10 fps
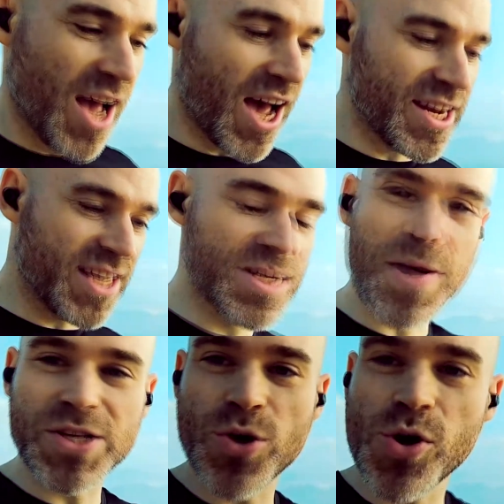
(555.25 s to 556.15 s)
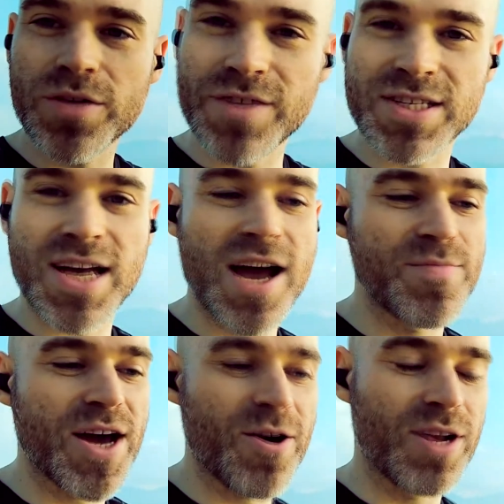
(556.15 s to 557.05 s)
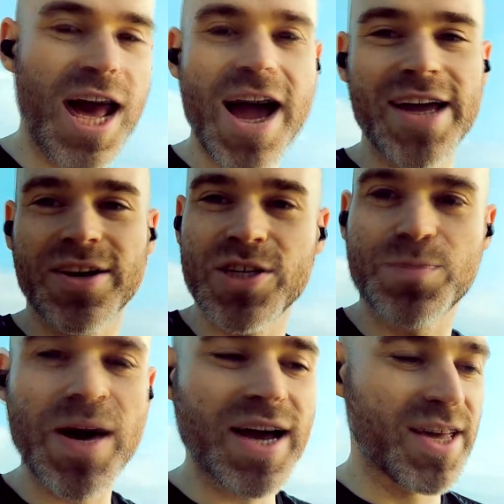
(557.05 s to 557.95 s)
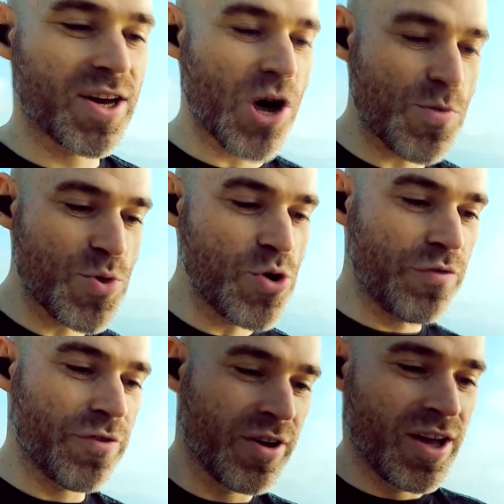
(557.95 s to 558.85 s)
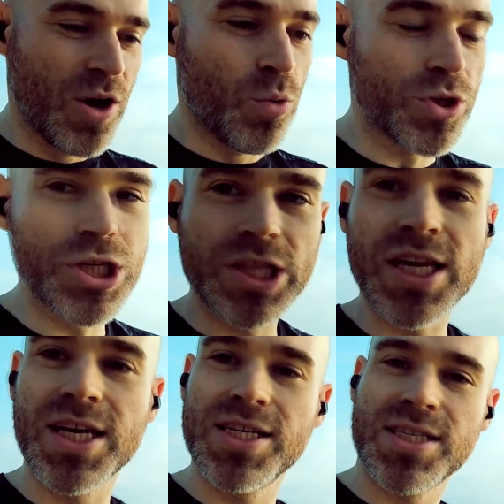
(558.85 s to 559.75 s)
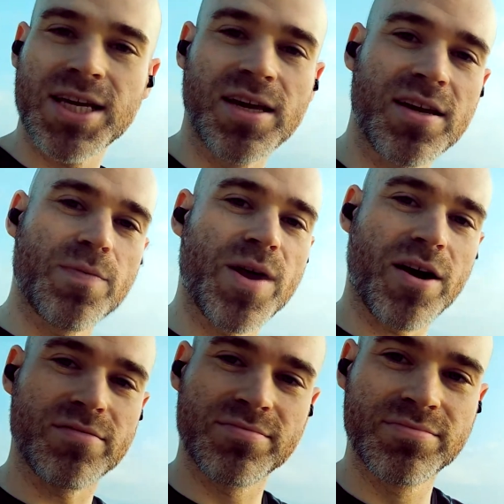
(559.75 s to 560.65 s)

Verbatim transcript: And he spends all of his time now lying on his back, he can't move. What do you think he's thinking about?